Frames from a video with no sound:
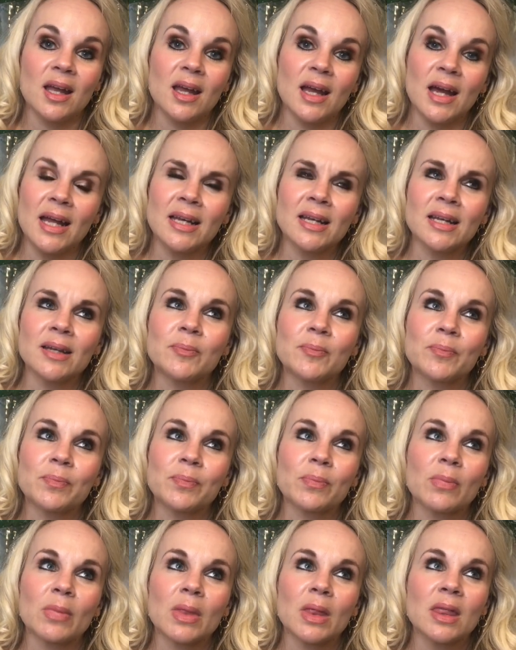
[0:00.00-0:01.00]
And
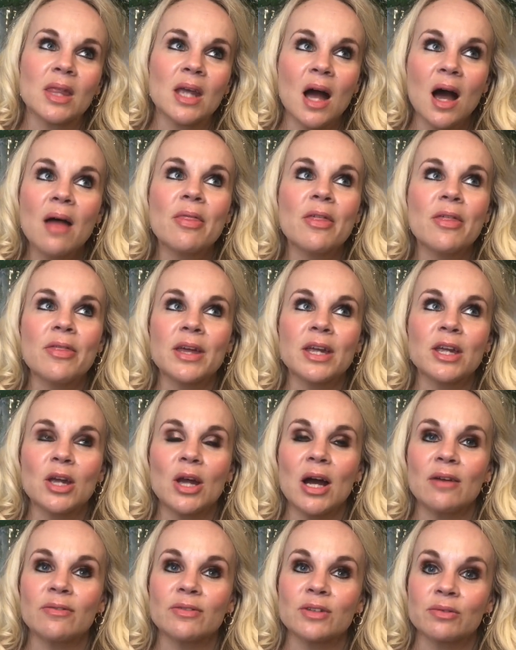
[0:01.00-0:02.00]
the other thing you
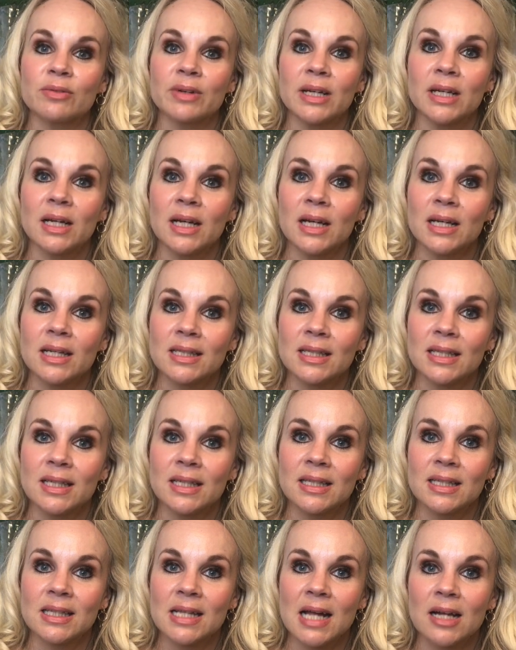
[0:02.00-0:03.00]
have to realize
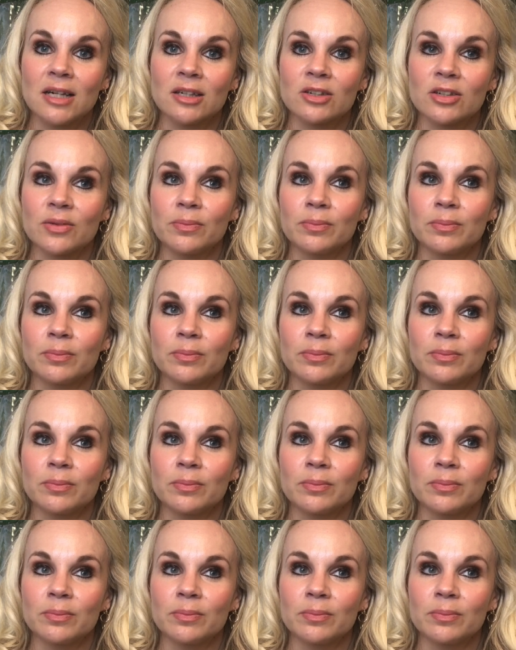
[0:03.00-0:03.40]
is that